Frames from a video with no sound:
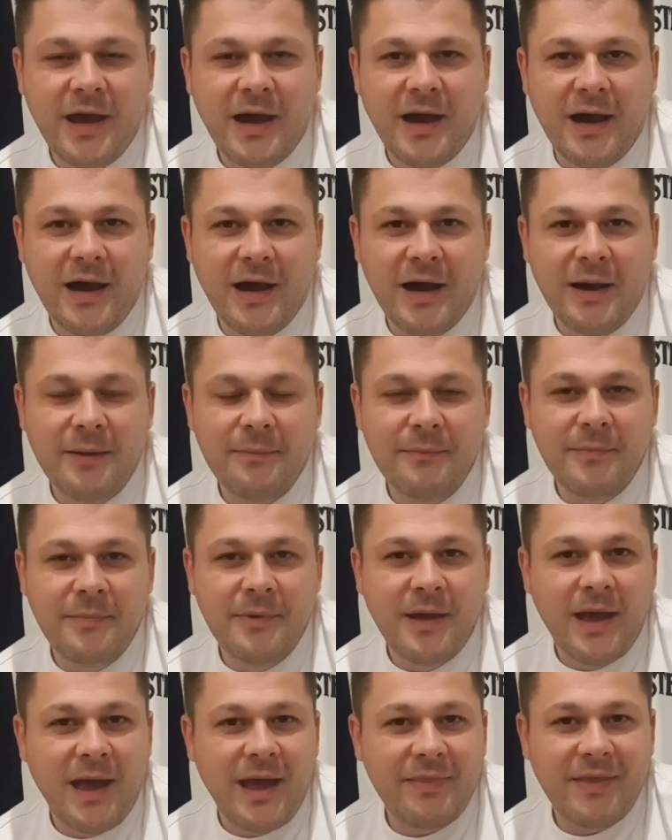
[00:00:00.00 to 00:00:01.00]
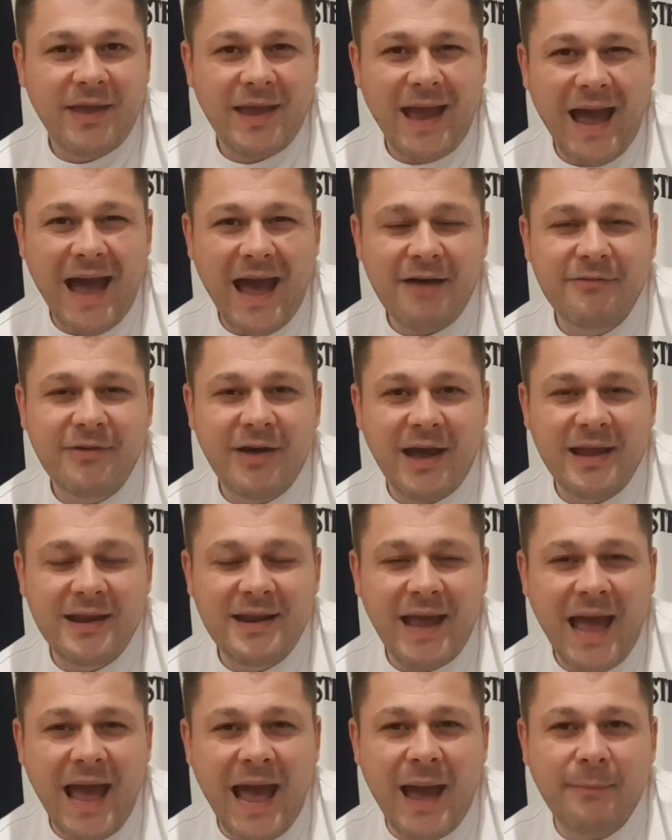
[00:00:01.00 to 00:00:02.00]
They have
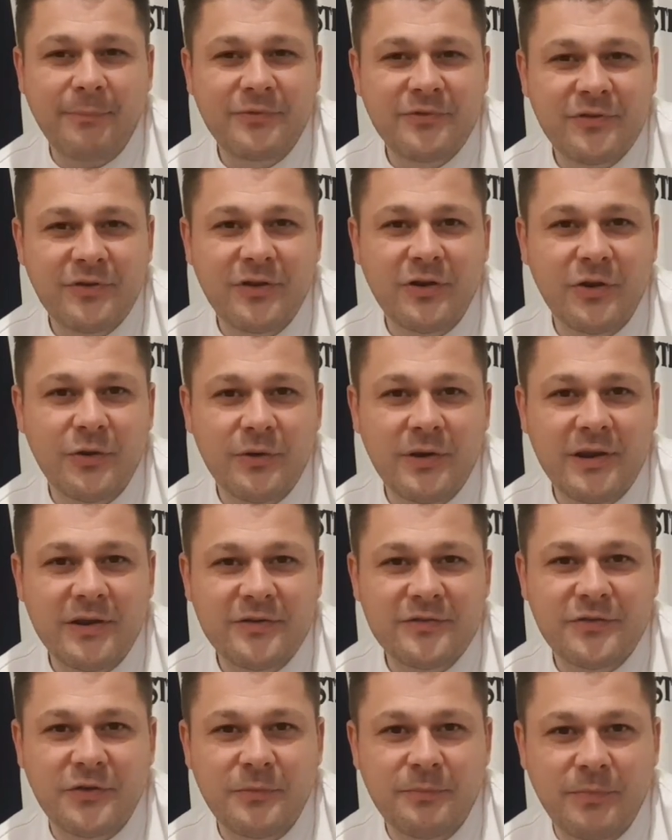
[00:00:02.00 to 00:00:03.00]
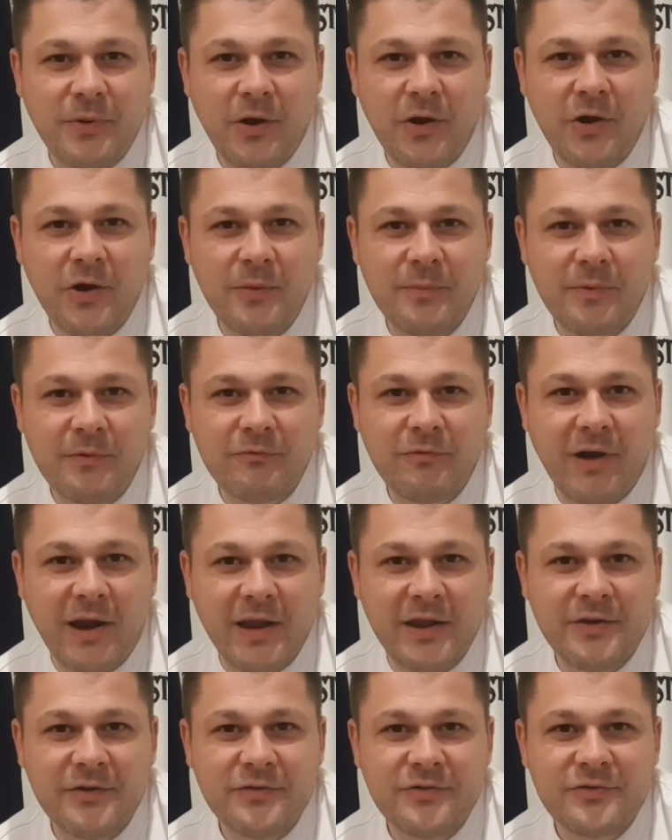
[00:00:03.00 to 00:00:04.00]
an absolutely superb
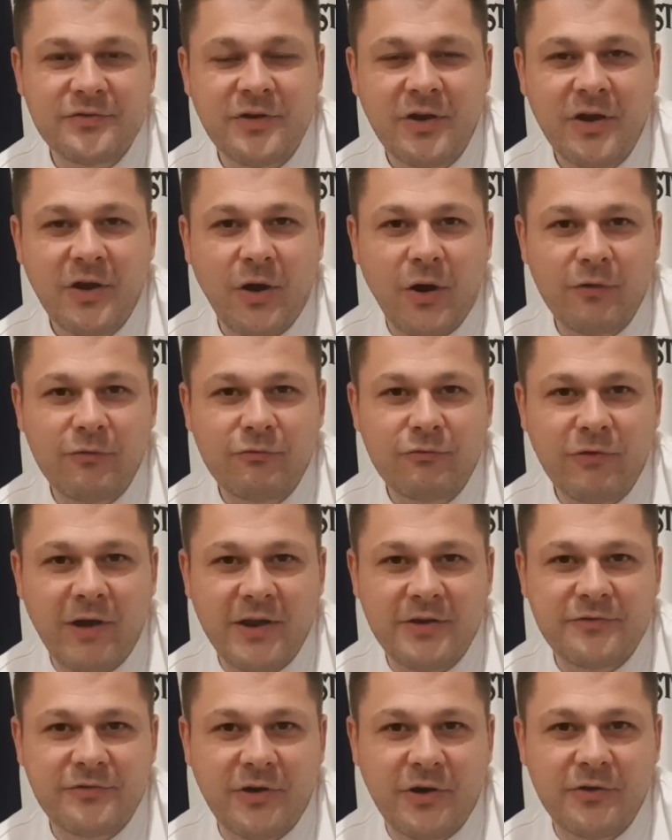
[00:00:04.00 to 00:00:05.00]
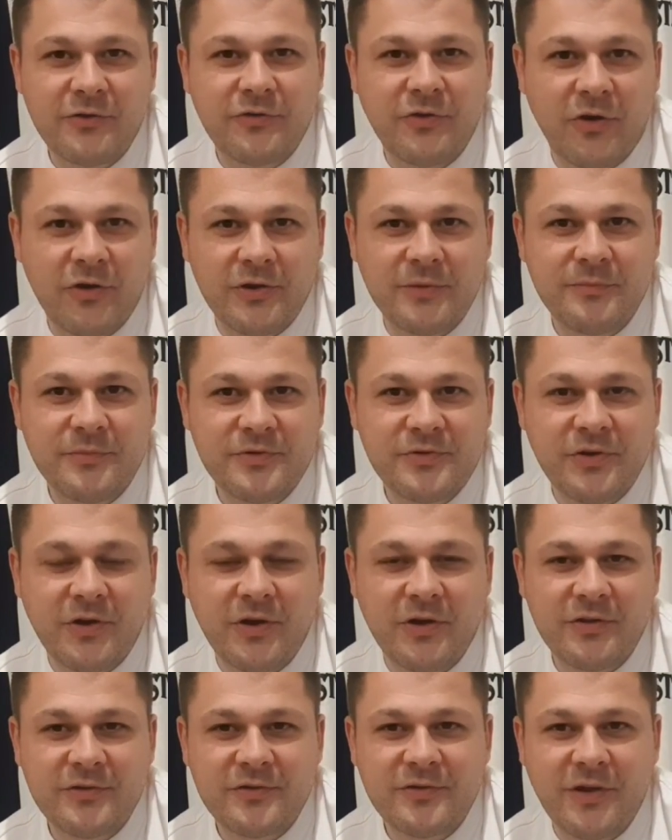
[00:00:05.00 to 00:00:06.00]
range of retro Tottenham
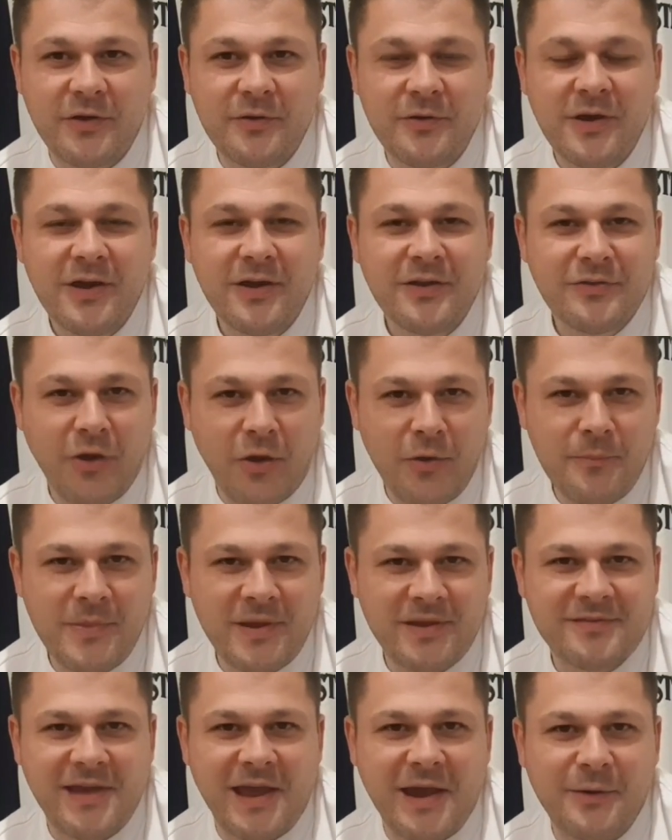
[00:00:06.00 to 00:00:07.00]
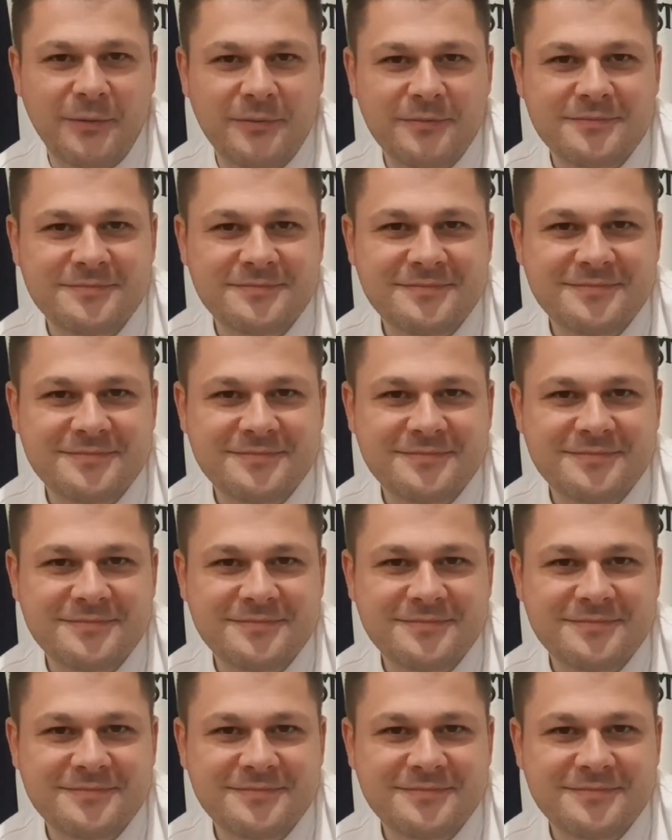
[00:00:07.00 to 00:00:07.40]
shirts, so don't miss out.